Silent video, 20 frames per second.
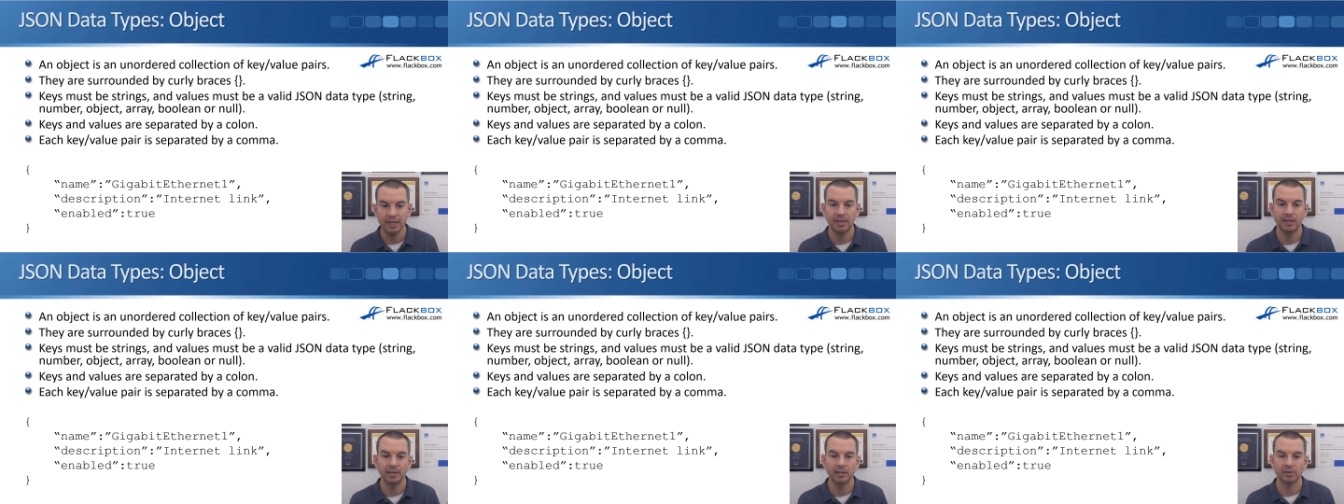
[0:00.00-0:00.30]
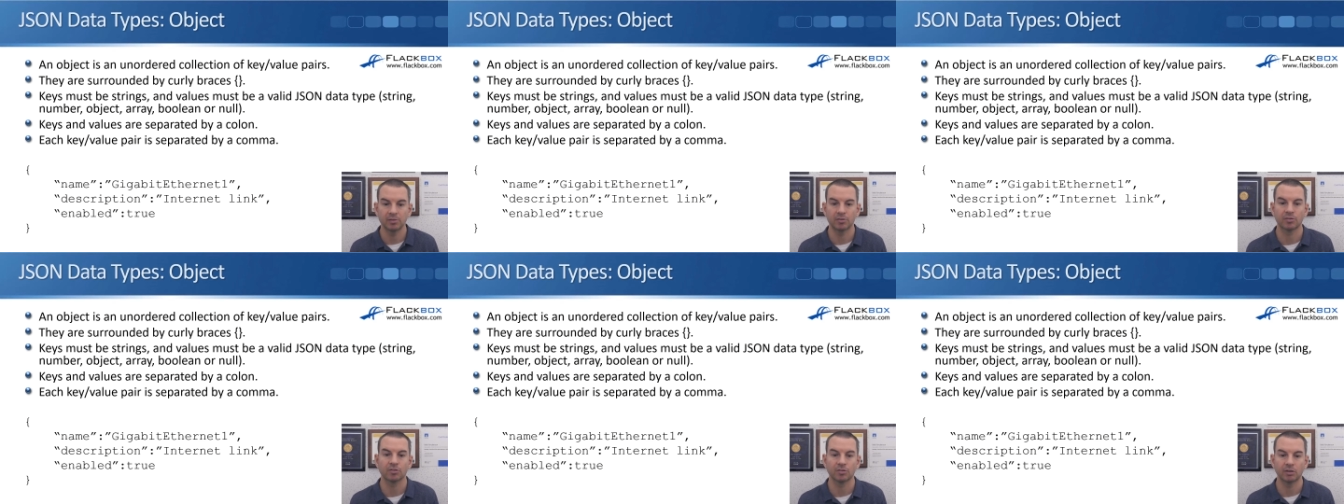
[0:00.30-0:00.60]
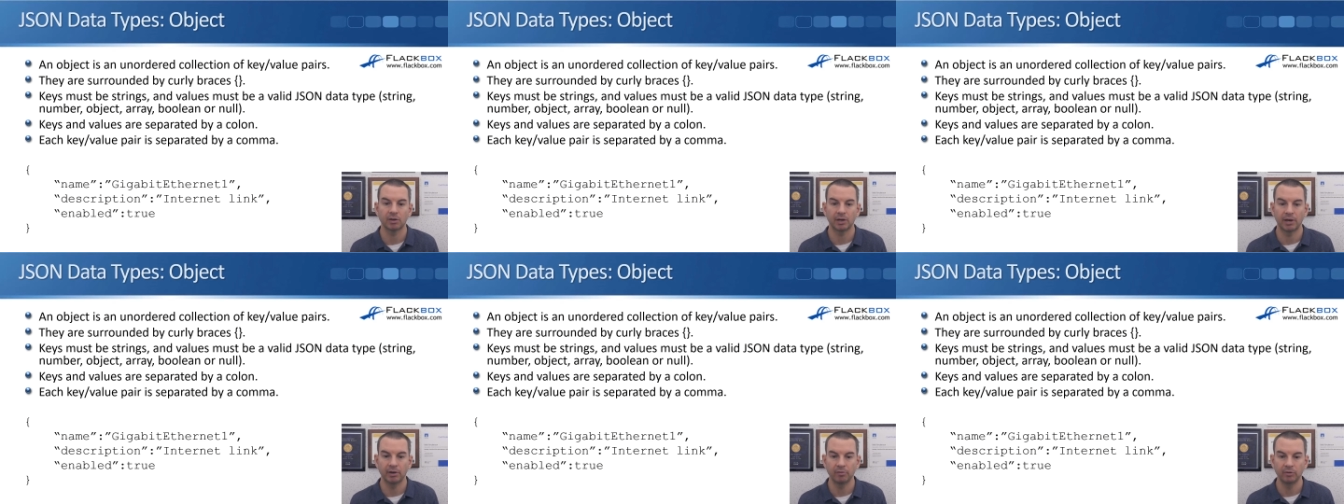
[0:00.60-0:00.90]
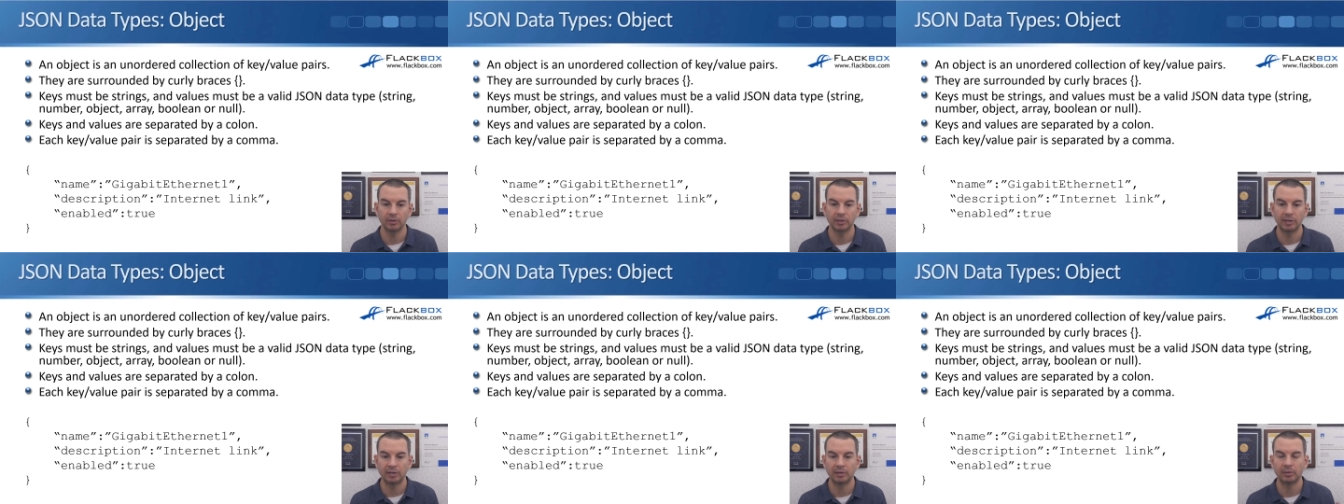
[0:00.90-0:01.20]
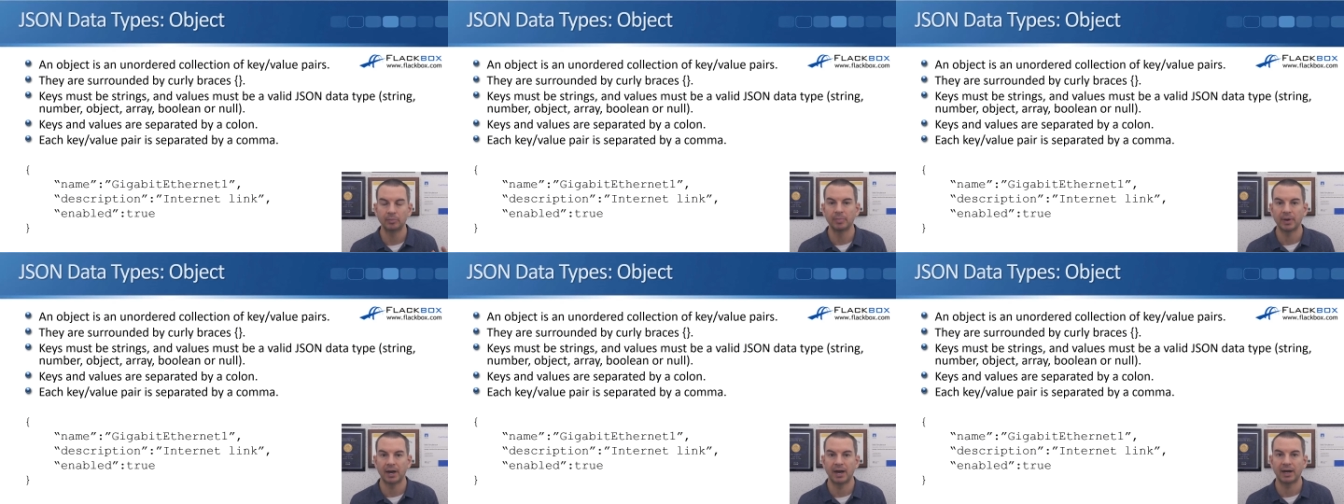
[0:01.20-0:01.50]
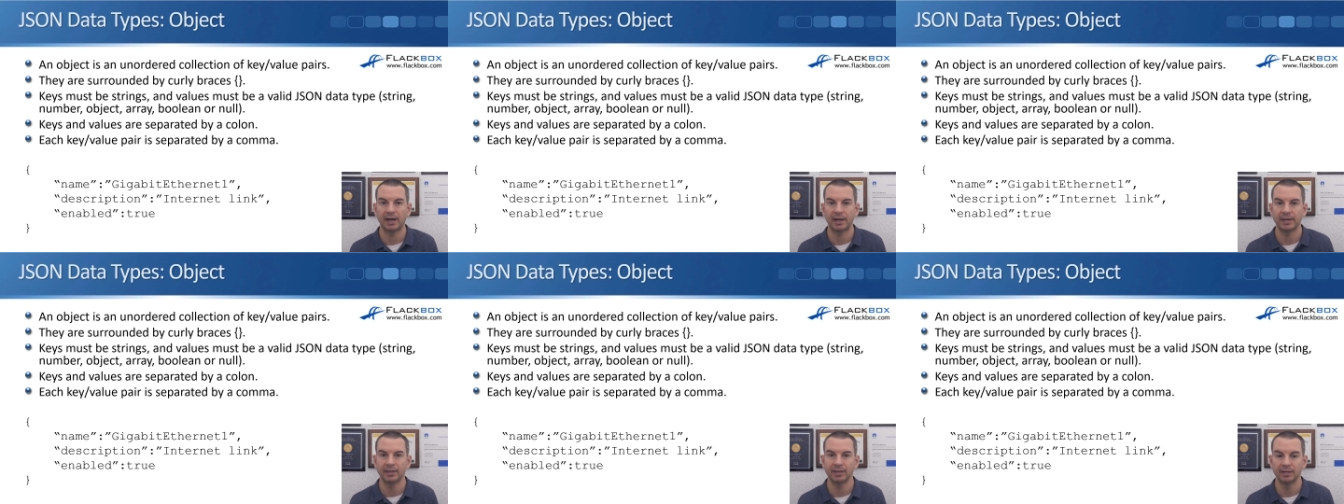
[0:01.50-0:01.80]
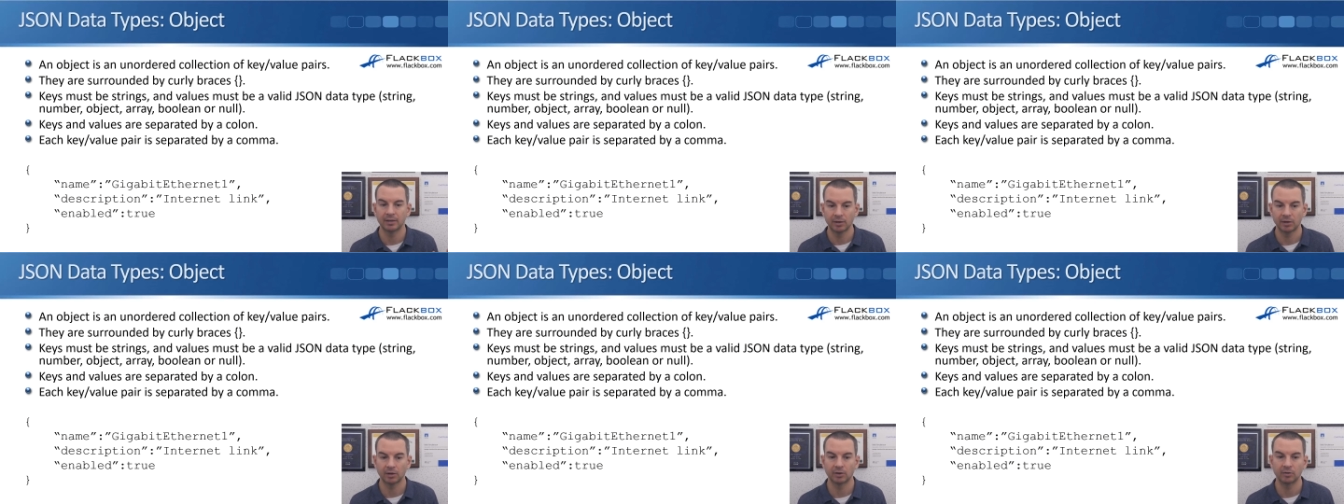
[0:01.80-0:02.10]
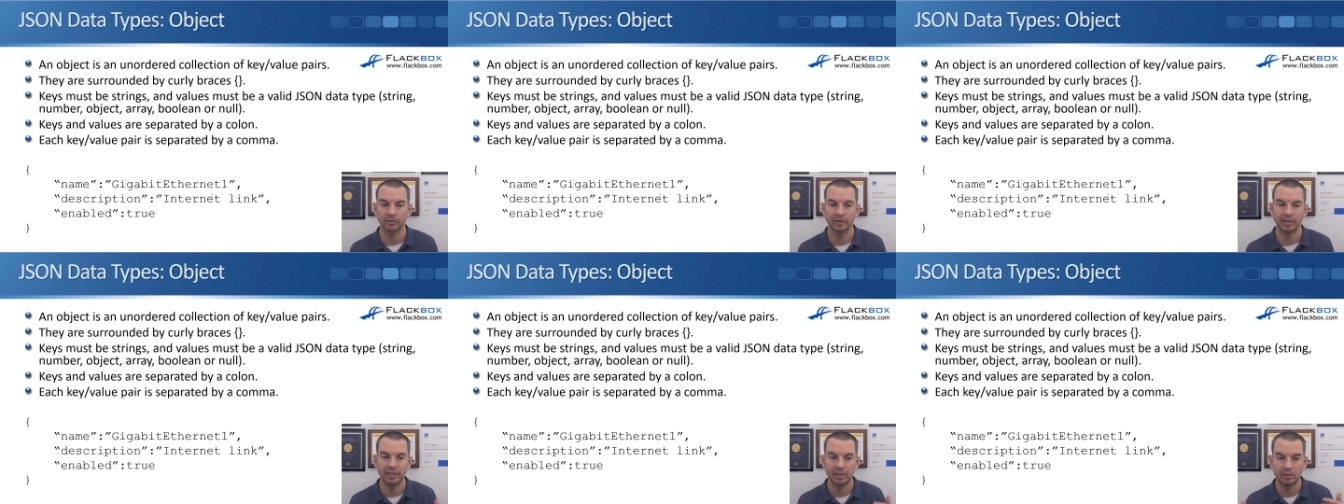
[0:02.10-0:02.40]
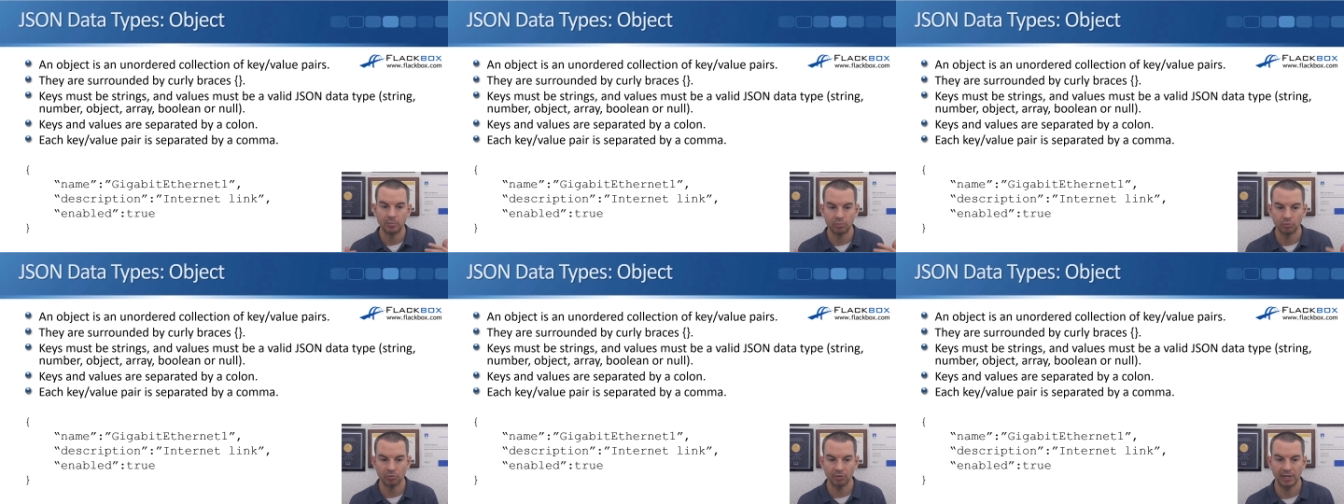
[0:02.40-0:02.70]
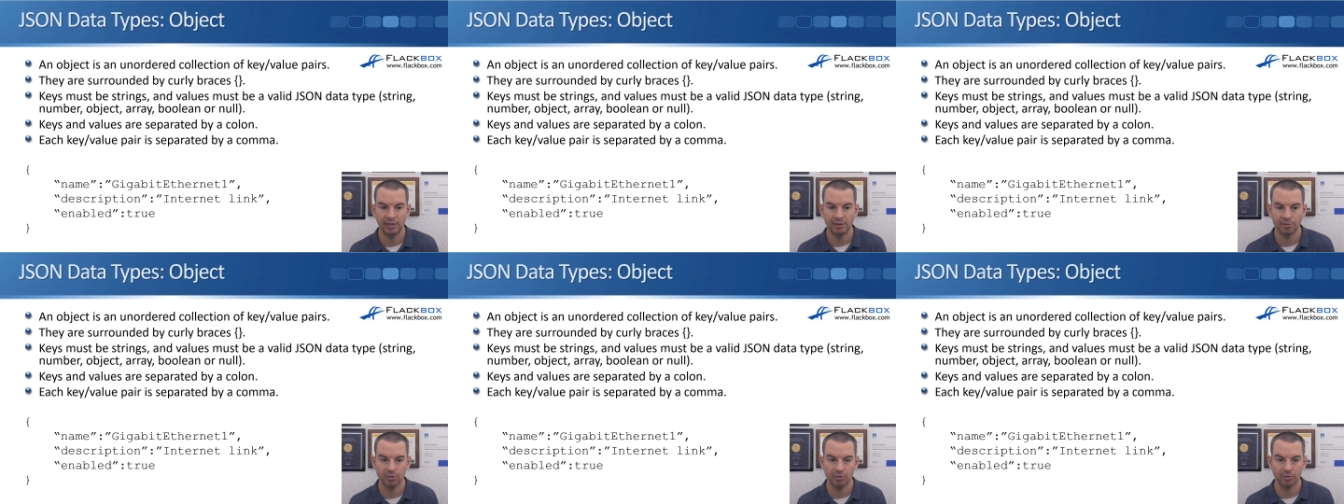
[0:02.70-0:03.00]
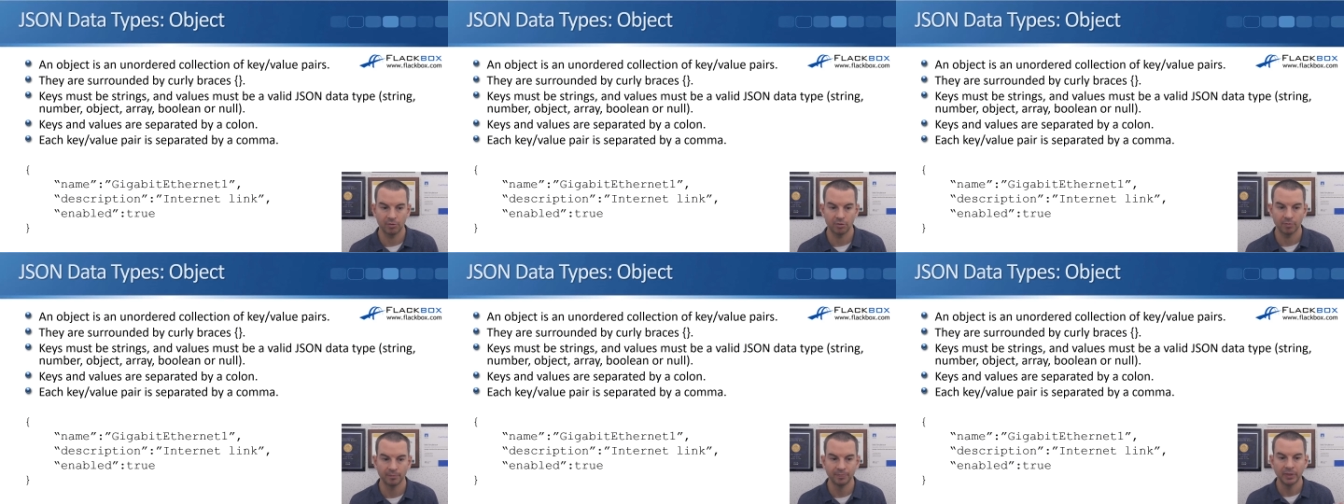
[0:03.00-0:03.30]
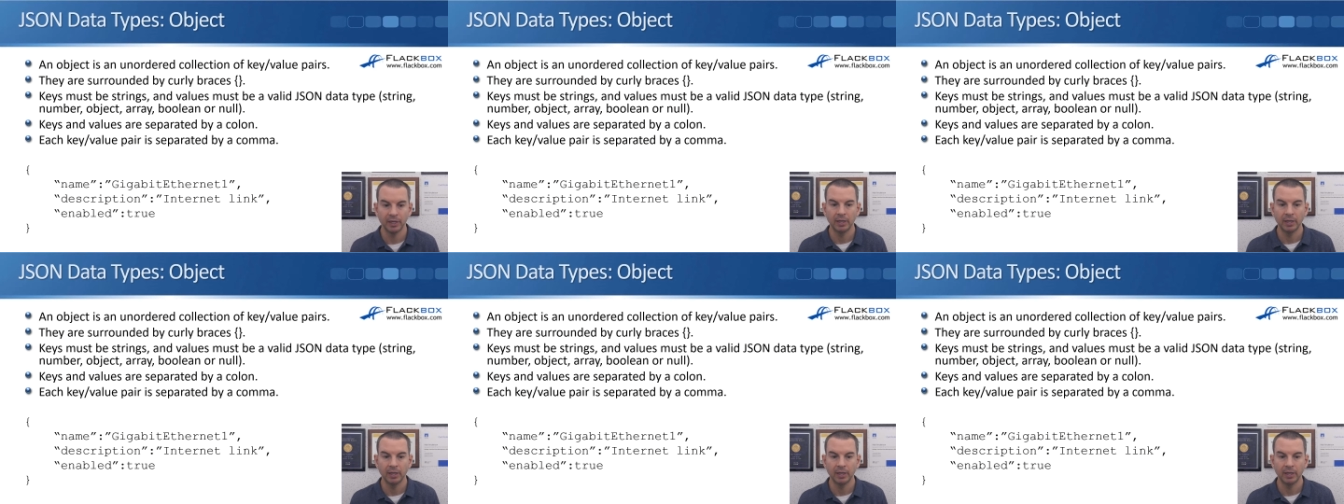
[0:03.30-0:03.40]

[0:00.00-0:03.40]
it is surrounded by curly braces.